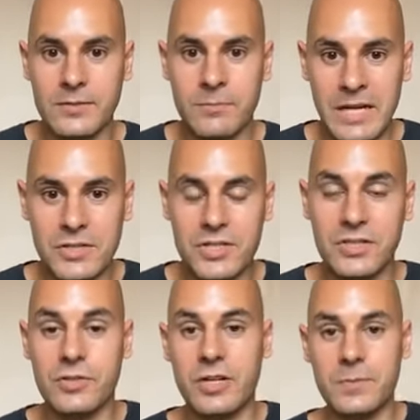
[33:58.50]
managing
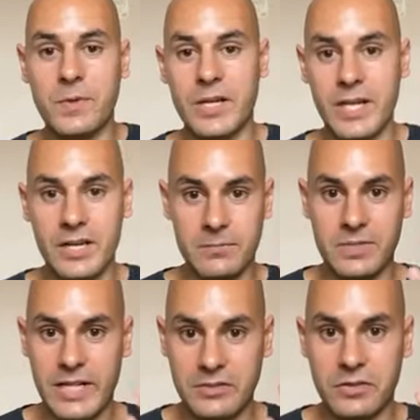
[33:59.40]
the stress bucket
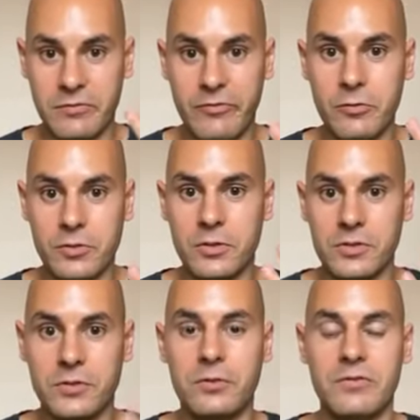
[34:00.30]
comes down to 4
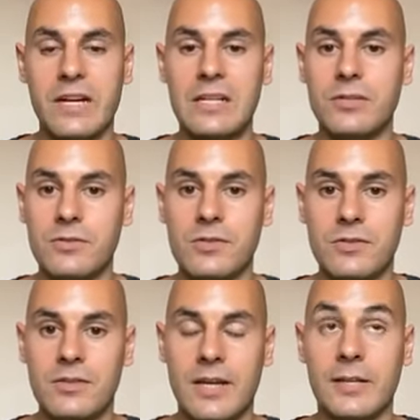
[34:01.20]
doctor core values.
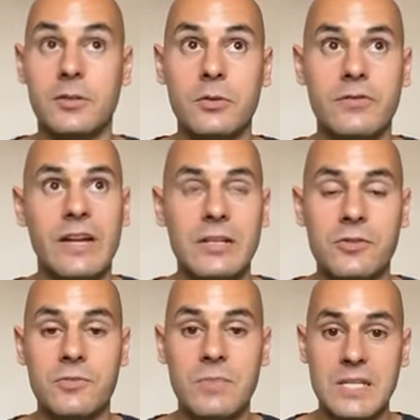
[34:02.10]
And core
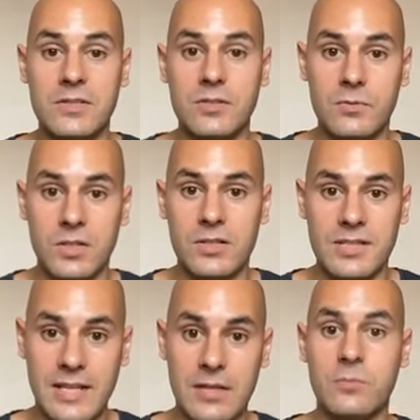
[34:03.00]
values means you
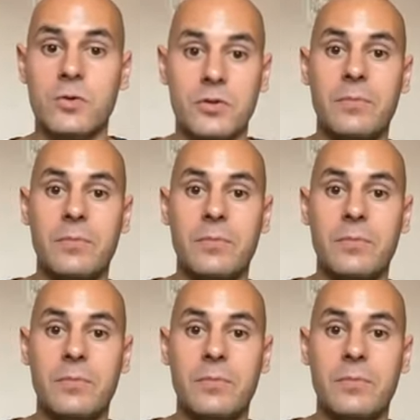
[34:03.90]
understand what your